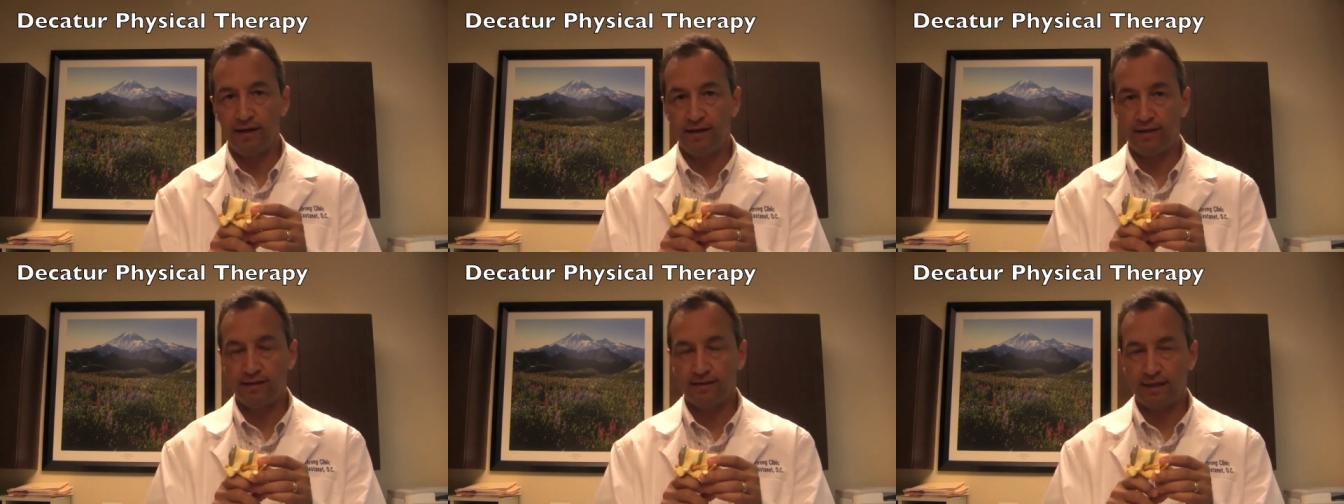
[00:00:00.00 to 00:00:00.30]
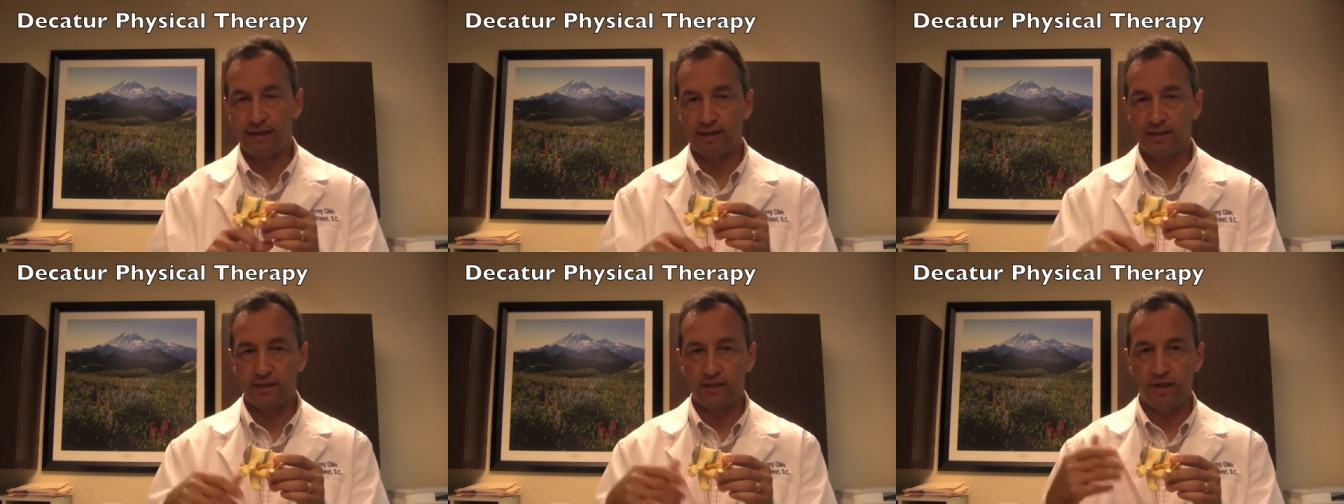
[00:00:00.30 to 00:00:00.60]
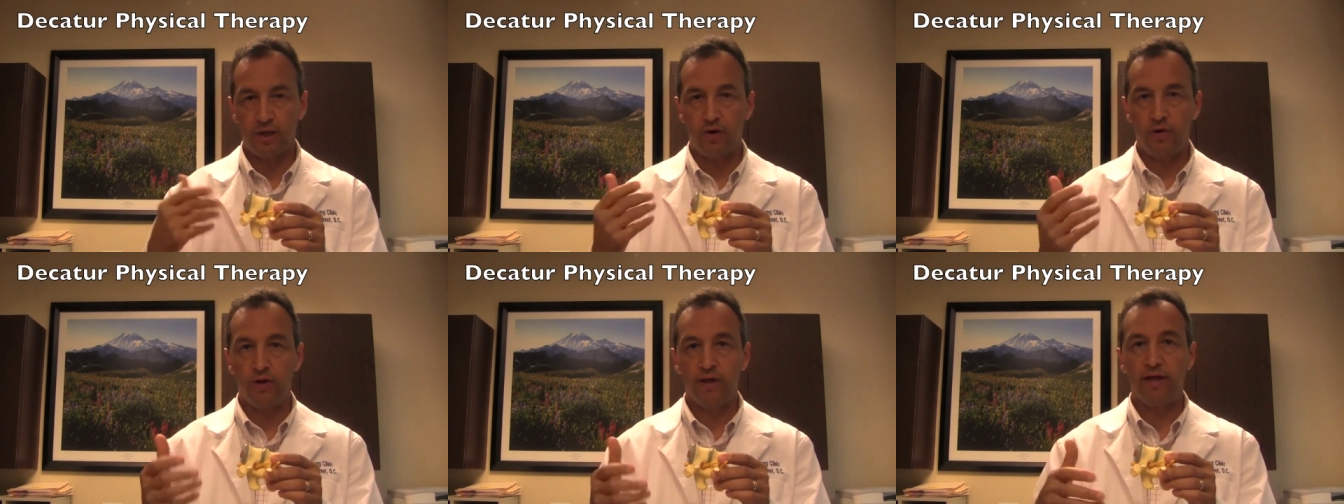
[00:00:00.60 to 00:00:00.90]
It is a
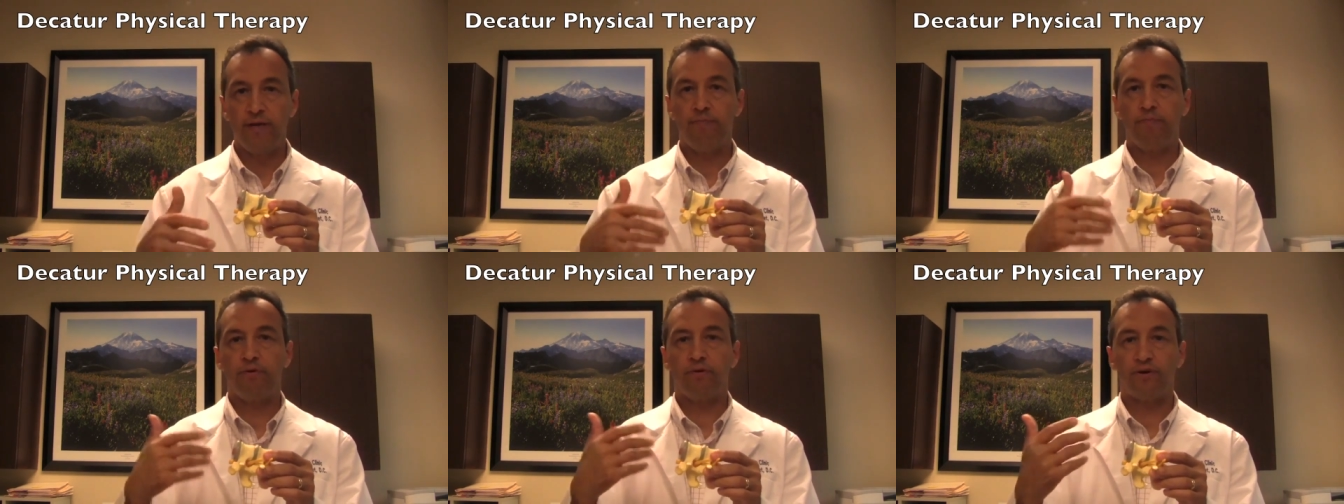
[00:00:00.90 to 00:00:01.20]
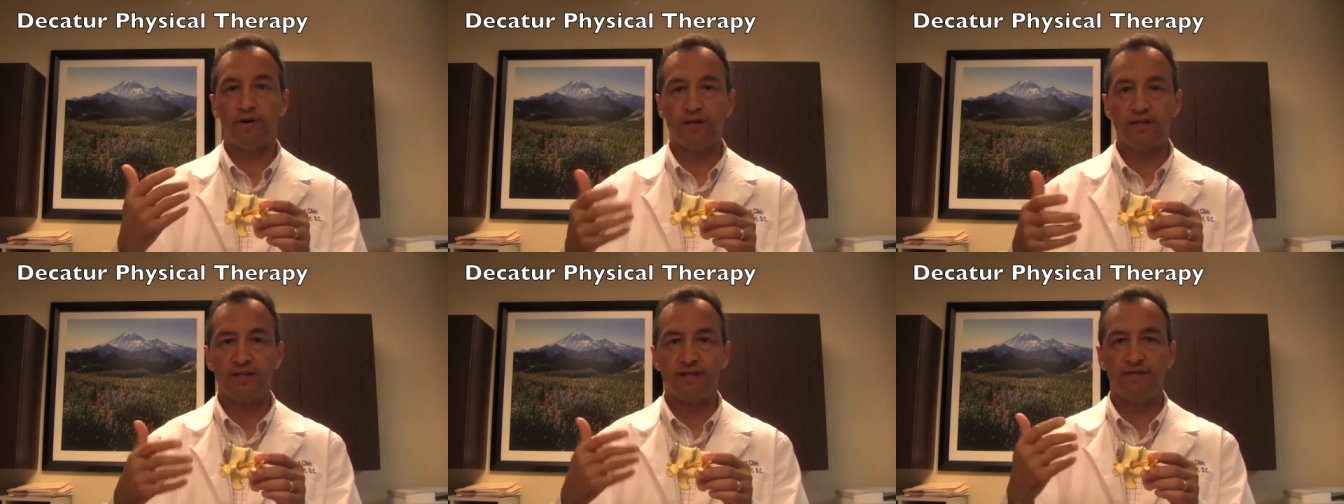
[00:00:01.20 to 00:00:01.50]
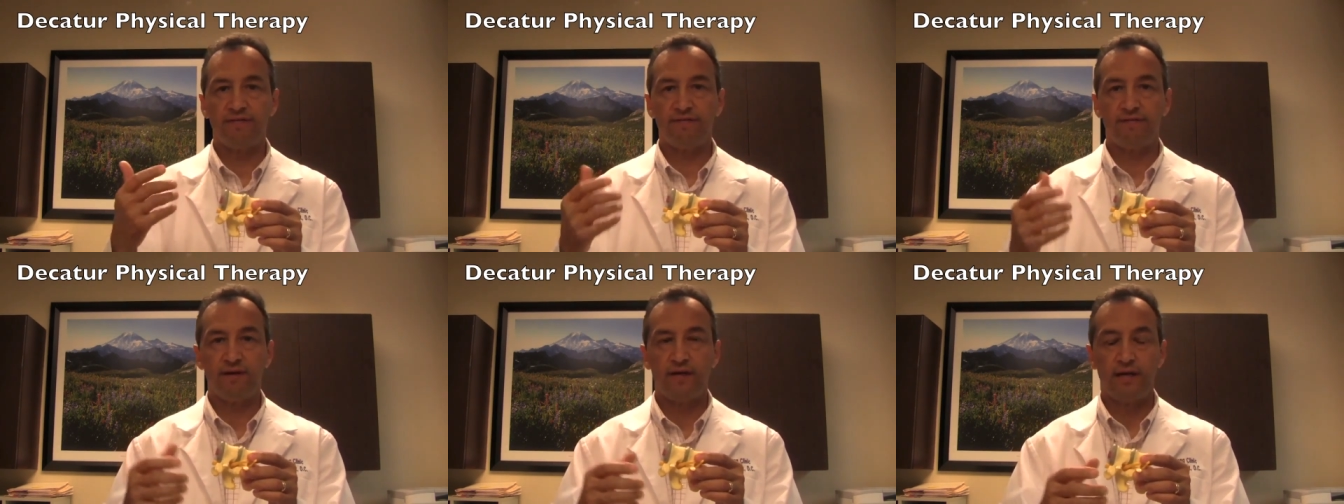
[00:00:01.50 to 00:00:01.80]
slowly
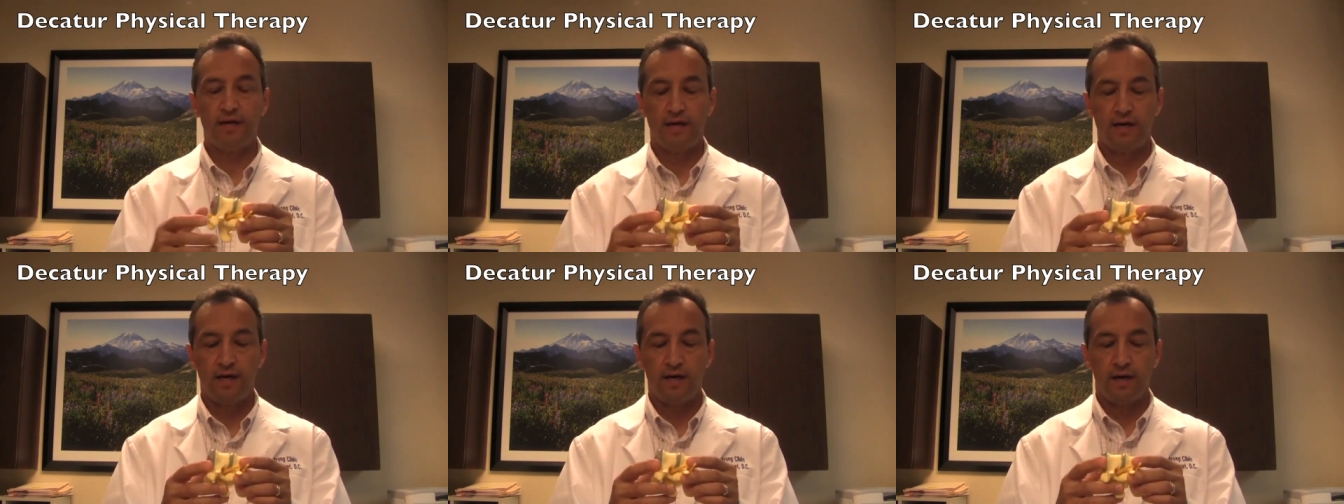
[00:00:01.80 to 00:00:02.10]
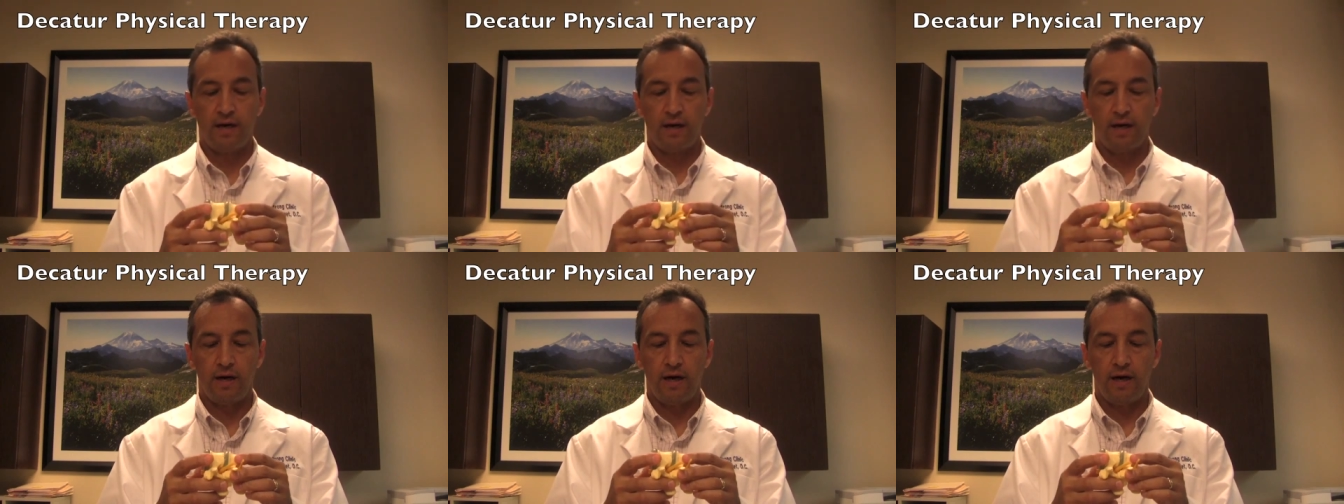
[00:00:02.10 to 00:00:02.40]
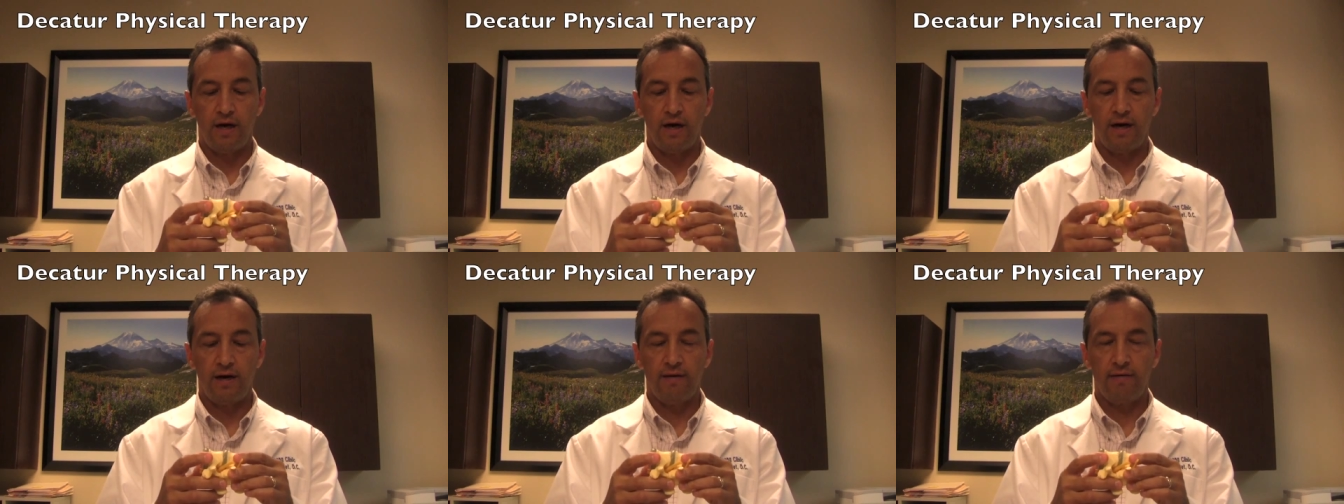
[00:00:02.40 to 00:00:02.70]
progressive
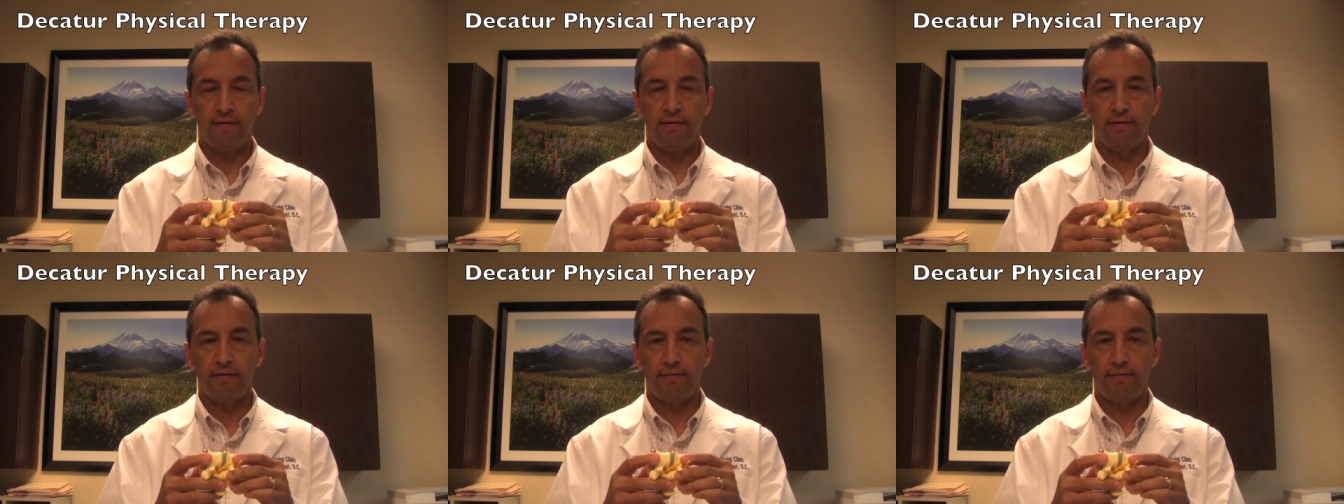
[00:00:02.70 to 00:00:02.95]
uh,